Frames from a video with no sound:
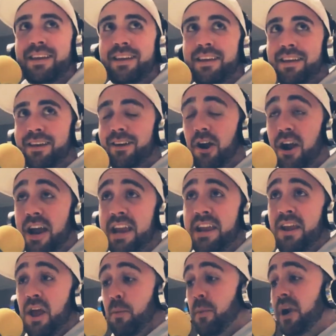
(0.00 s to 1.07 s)
All right,
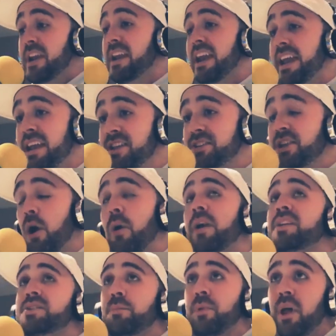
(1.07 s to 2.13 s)
but it is going
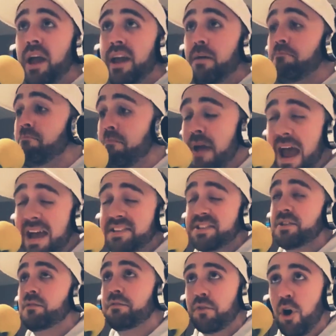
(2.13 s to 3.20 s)
to play a
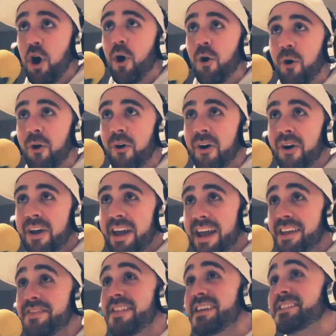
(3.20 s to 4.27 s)
massive role
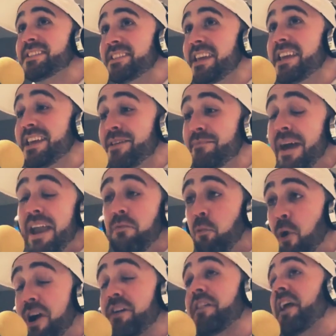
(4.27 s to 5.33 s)
in this team and
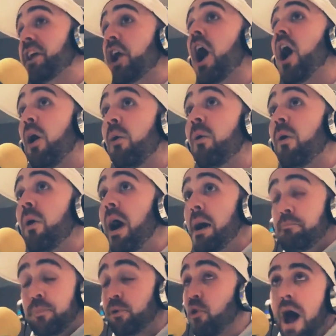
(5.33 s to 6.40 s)
where they go. I
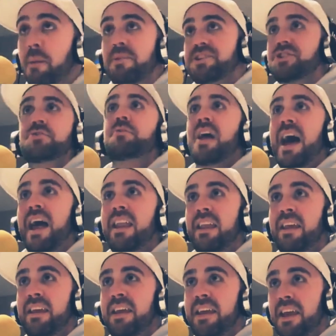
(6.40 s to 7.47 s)
promise you that.
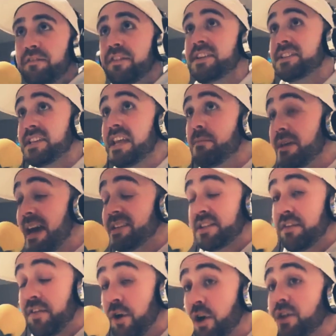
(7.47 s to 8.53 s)
If this team has a
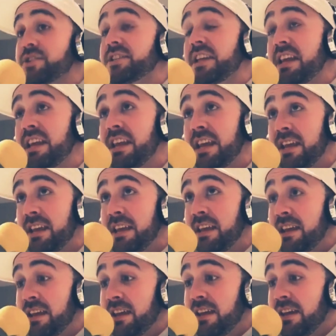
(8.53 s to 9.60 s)
3rd seed,
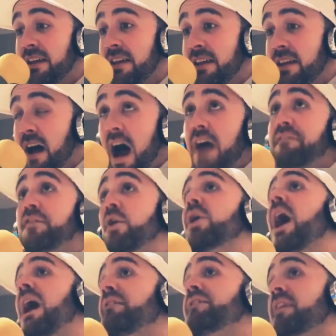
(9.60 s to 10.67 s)
I feel
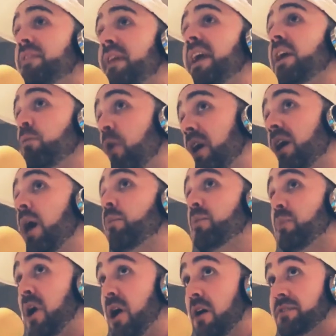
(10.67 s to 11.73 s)
confident they could win a couple
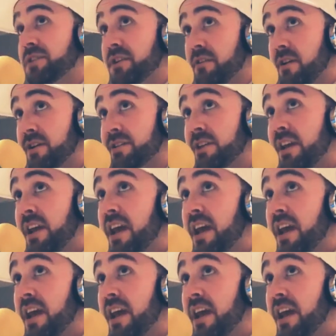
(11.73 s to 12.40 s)
playoff series.